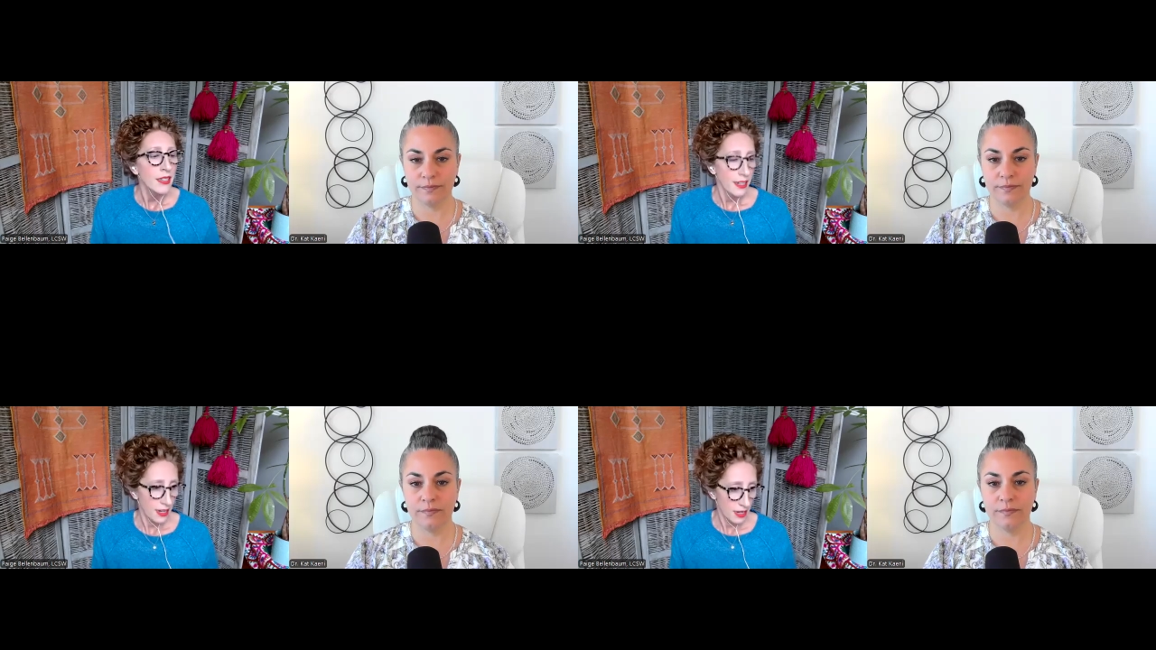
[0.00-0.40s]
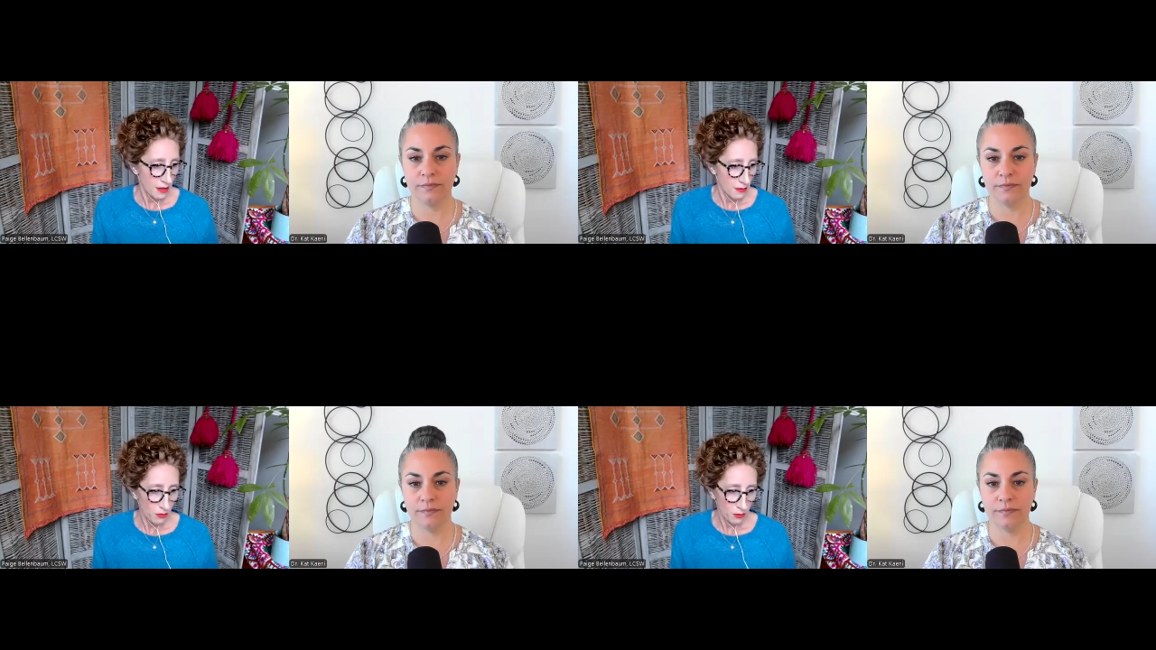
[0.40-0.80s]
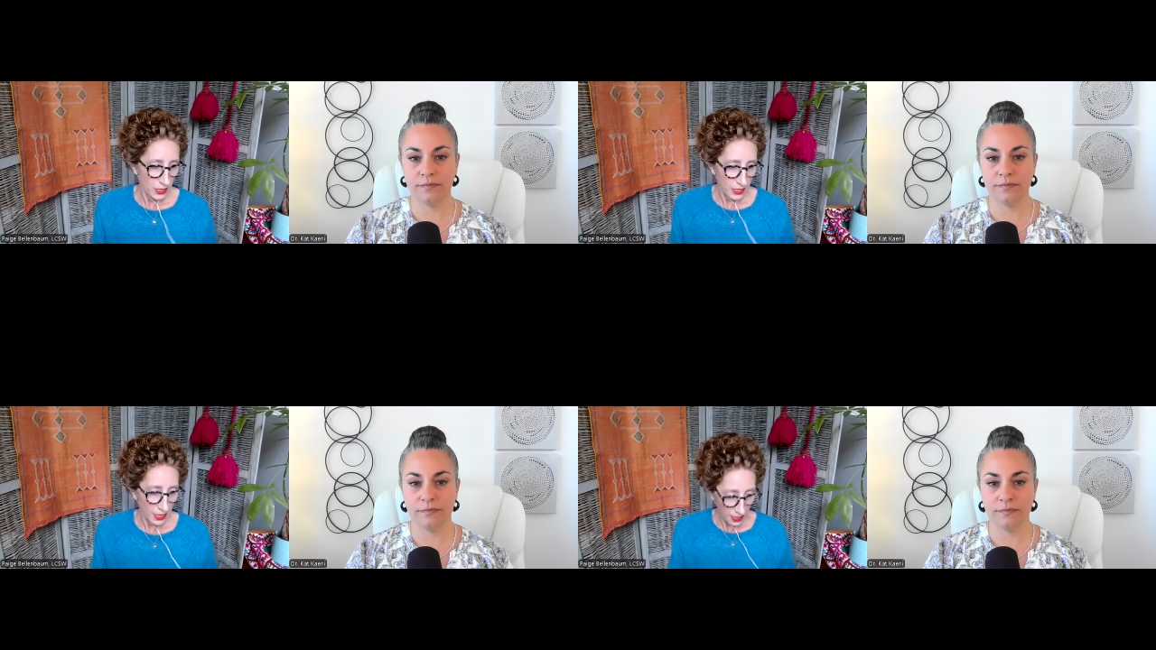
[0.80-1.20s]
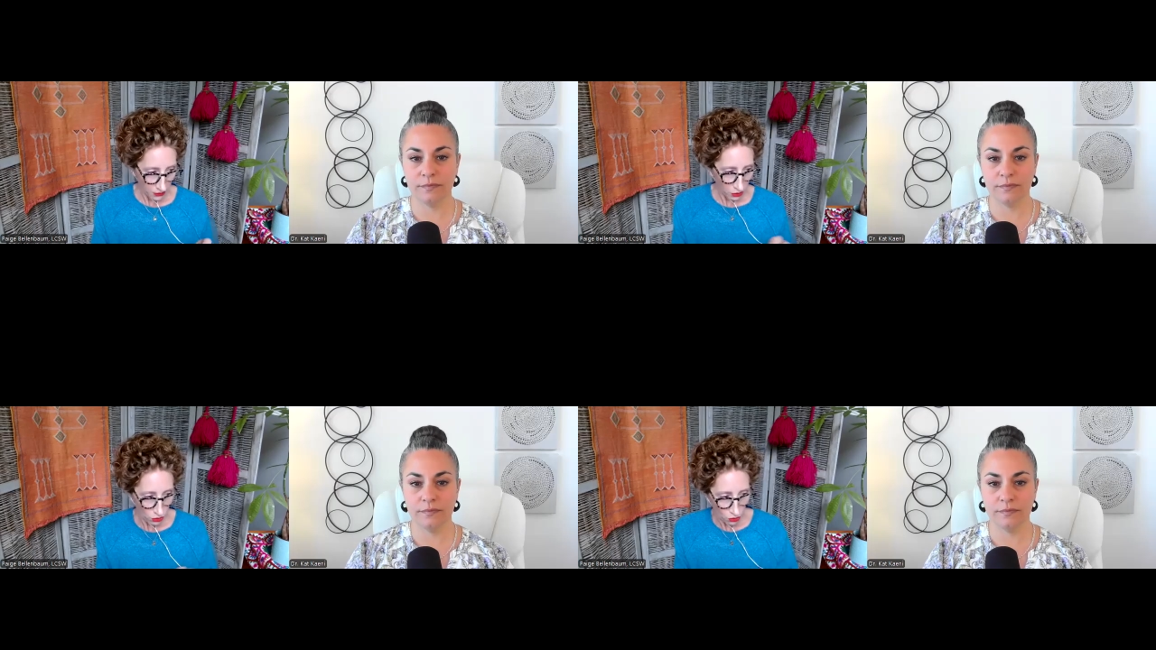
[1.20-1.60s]
Speaker 1: um, kind of
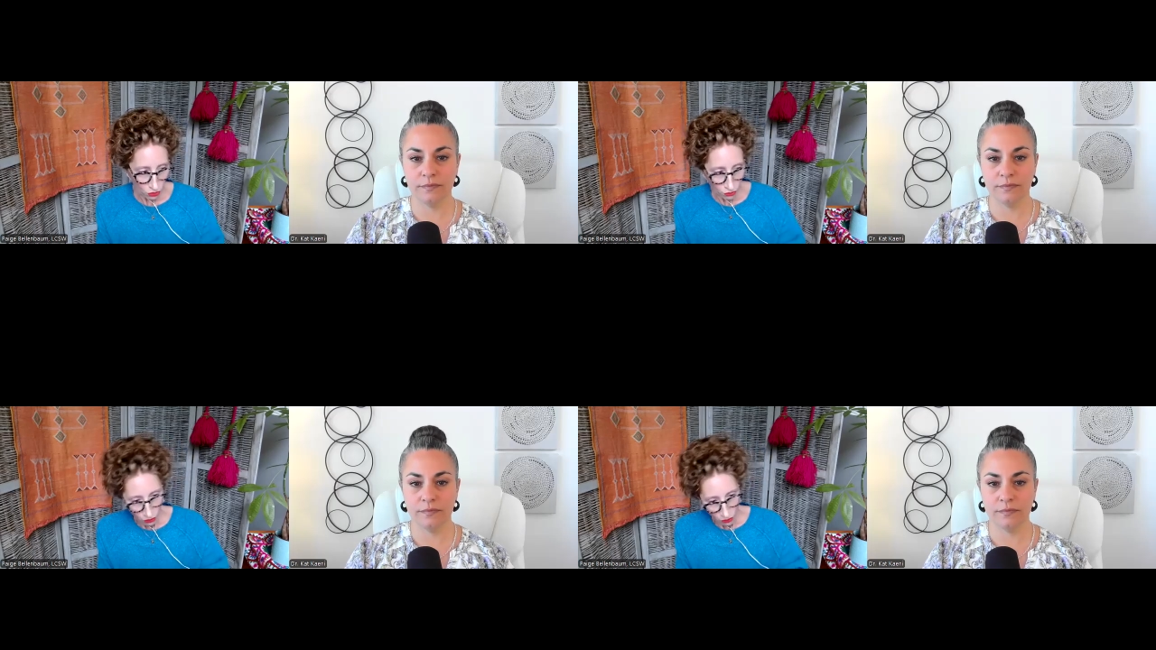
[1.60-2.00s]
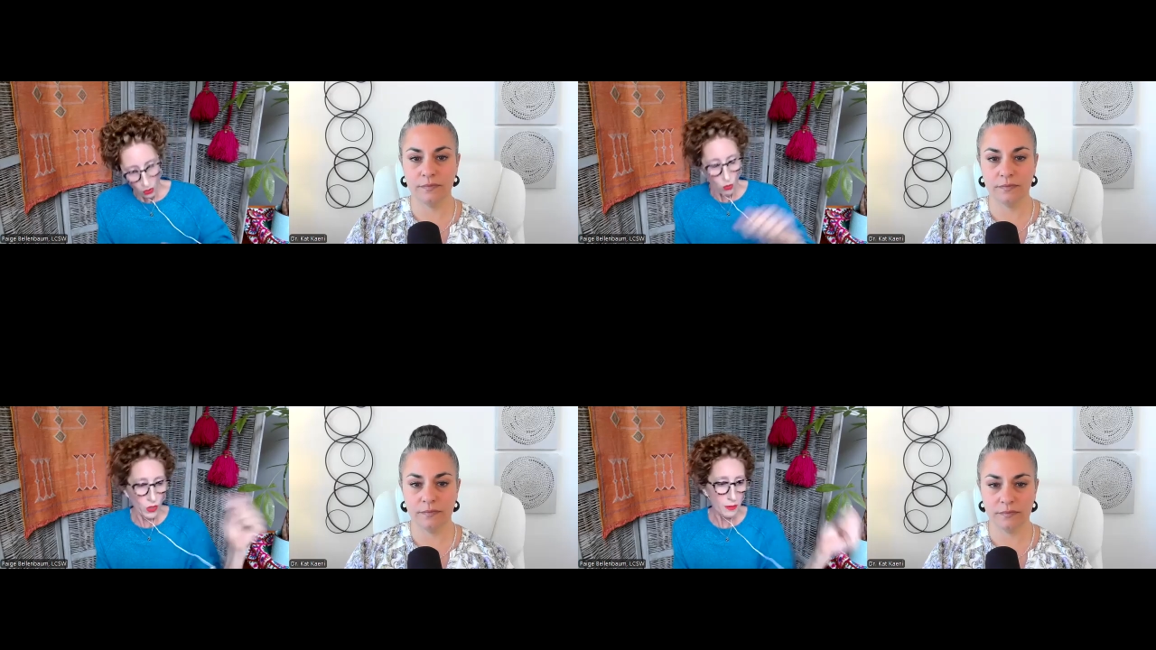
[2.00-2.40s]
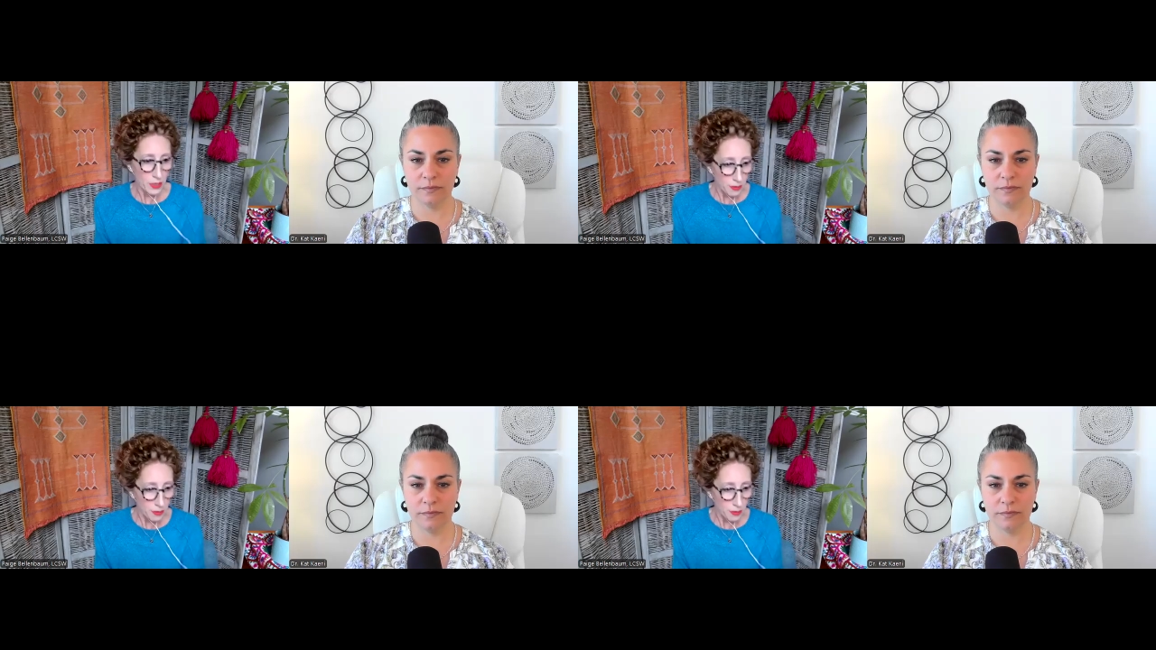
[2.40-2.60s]
ripped the